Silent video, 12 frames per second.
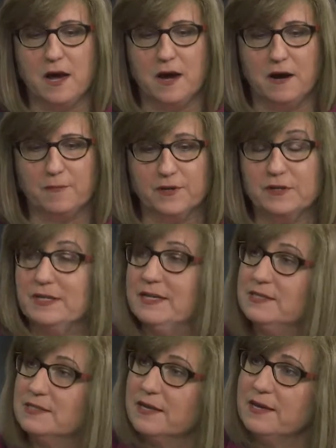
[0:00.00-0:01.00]
Um,
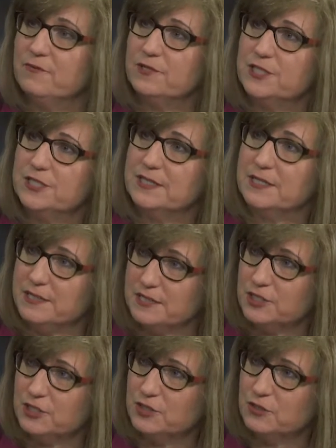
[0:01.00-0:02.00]
Clean Slate, which is an
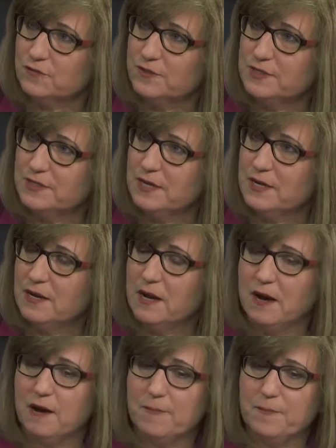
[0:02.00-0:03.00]
addiction service,
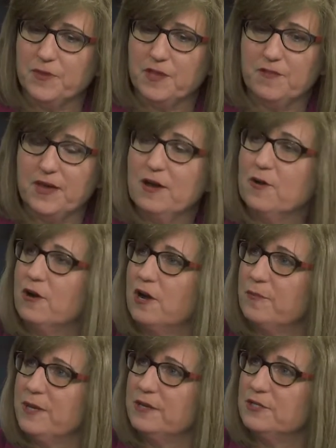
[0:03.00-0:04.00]
um, they are
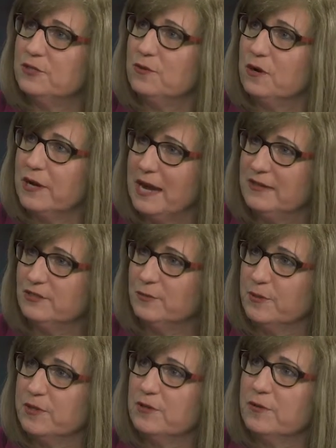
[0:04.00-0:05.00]
coming to our
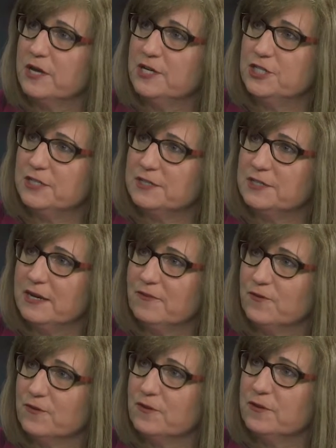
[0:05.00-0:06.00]
Casselberry location and
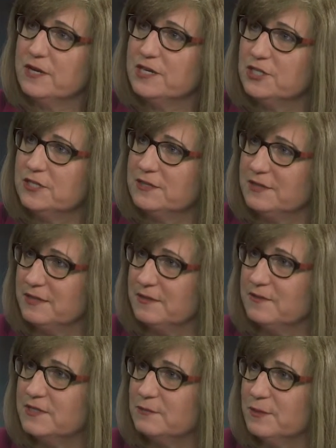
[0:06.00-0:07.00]
Sanford location at the end
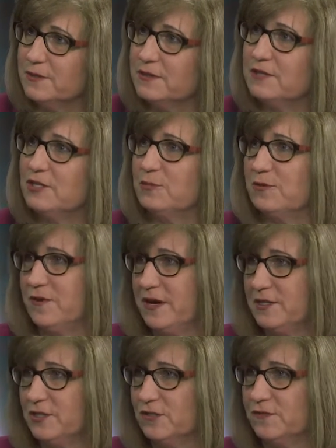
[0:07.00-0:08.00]
of this month to mm -hmm.
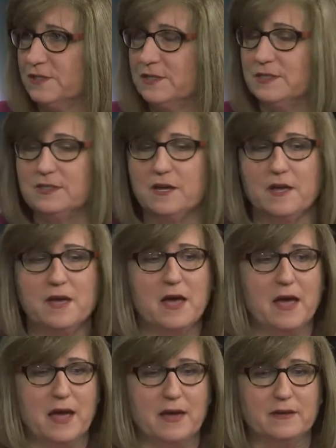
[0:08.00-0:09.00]
provide services. Mm -hmm.
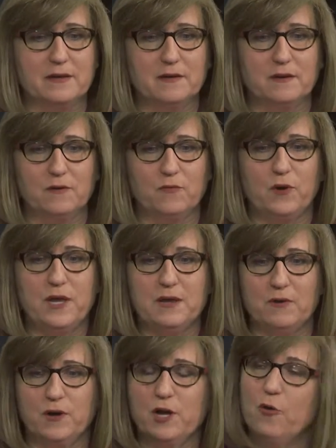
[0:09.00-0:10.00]
And
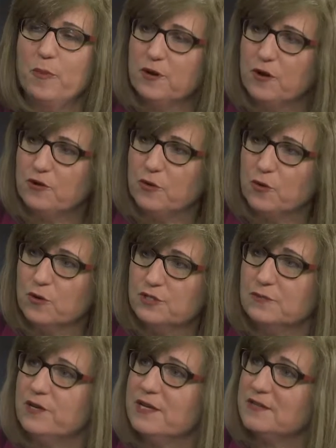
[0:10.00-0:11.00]
we, we opened our doors
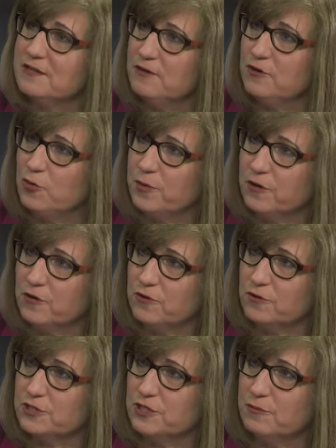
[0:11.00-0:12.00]
and we continue to open our
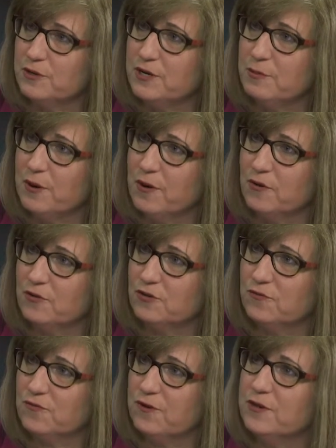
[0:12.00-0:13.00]
doors to community partners
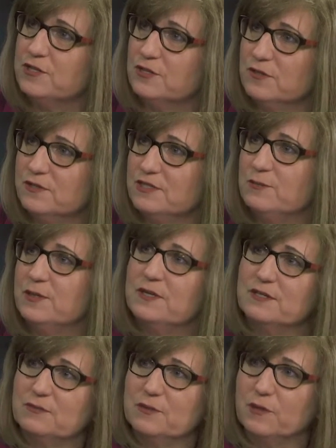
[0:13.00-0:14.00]
for various services
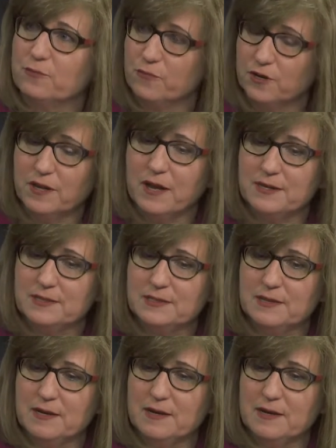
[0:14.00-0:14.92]
because we realize